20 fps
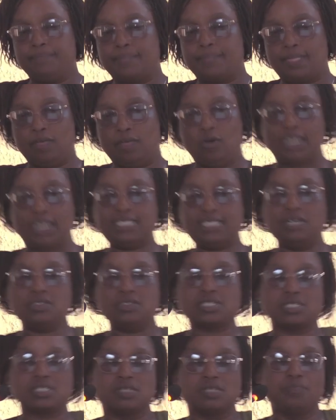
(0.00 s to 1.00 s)
What else
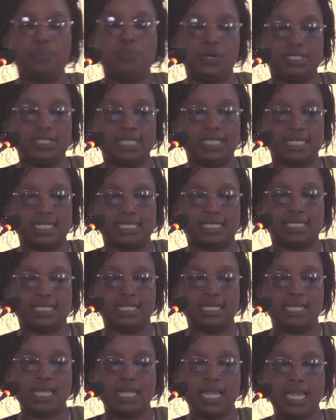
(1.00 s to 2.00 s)
is important?
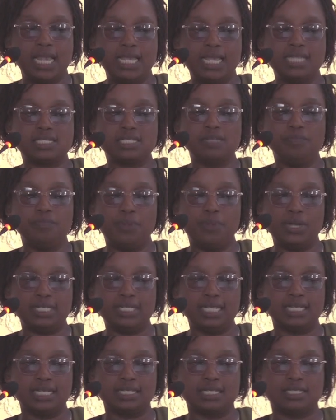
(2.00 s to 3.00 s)
It's
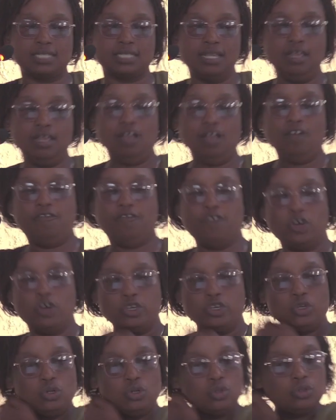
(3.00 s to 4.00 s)
important for
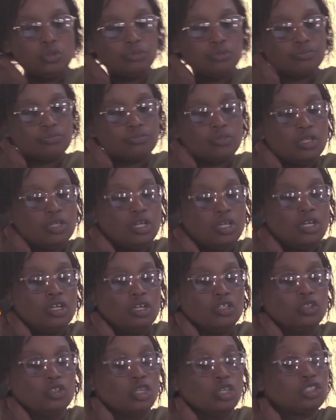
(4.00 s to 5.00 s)
you
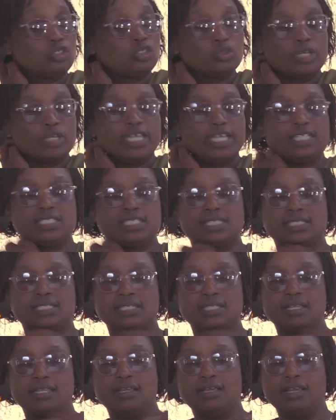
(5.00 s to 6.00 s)
not to eat,
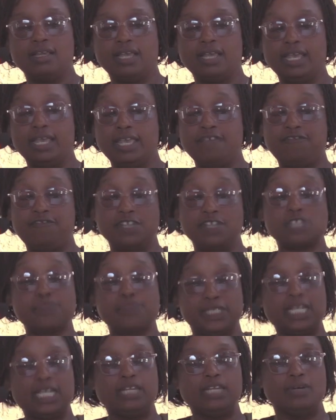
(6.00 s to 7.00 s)

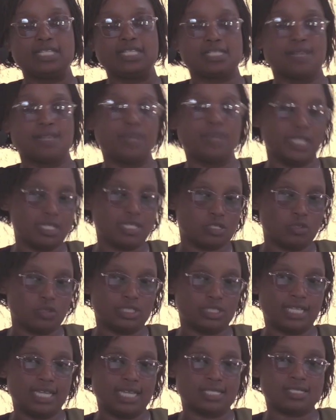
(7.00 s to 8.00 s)
especially when someone has got
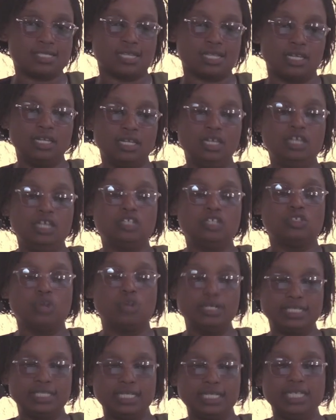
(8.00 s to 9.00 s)
cancer. Don't
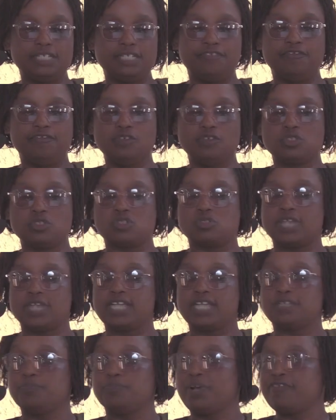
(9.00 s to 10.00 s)
eat foods
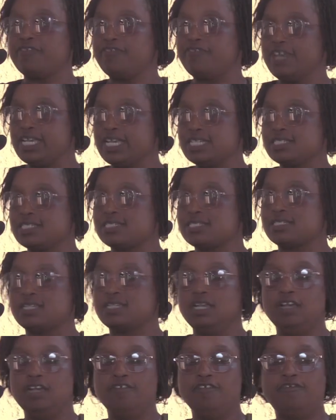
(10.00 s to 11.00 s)
at buffets,
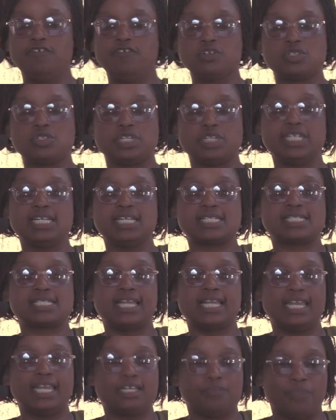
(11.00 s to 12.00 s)
foods in a
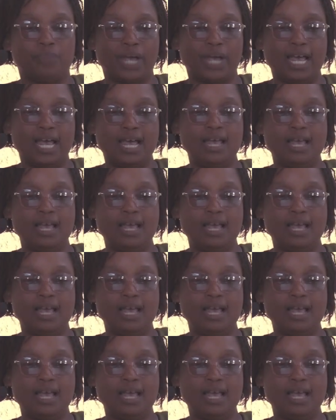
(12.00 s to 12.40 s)
salad bar.